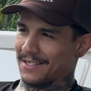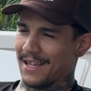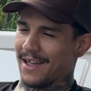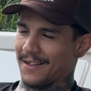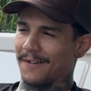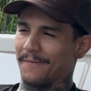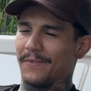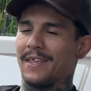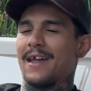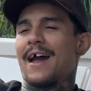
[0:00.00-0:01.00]
100%.
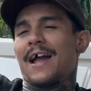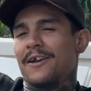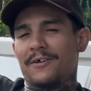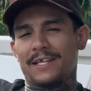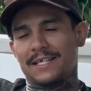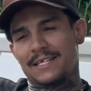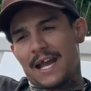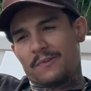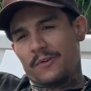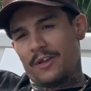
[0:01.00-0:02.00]
Yeah, I know the
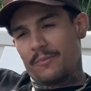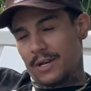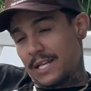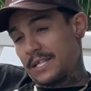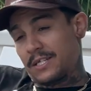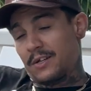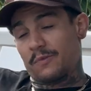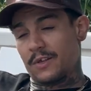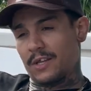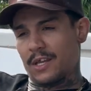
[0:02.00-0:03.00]
exact feeling, but it is a good
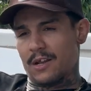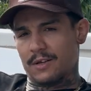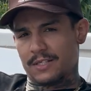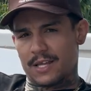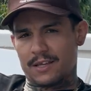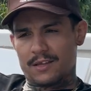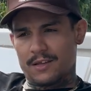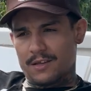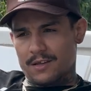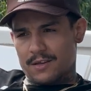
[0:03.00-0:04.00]
feeling, you know. It's like
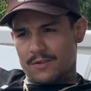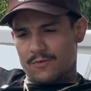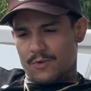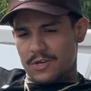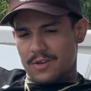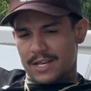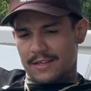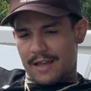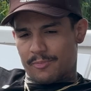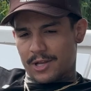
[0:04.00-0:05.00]
when you get
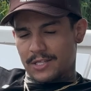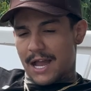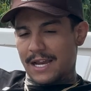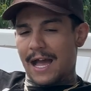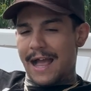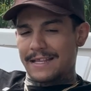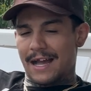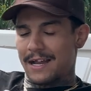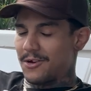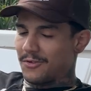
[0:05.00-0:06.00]
to that place,
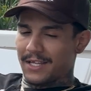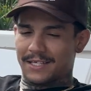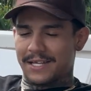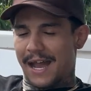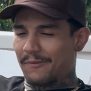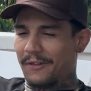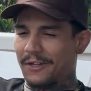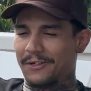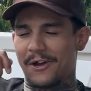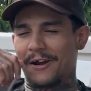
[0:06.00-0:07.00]
I know the exact feeling
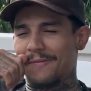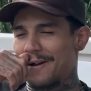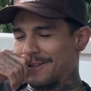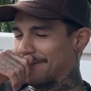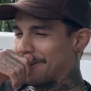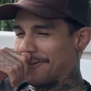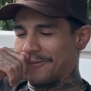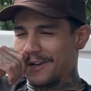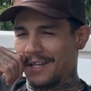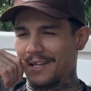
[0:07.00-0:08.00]
you're talking about. It's so
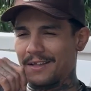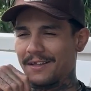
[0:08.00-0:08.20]
funny.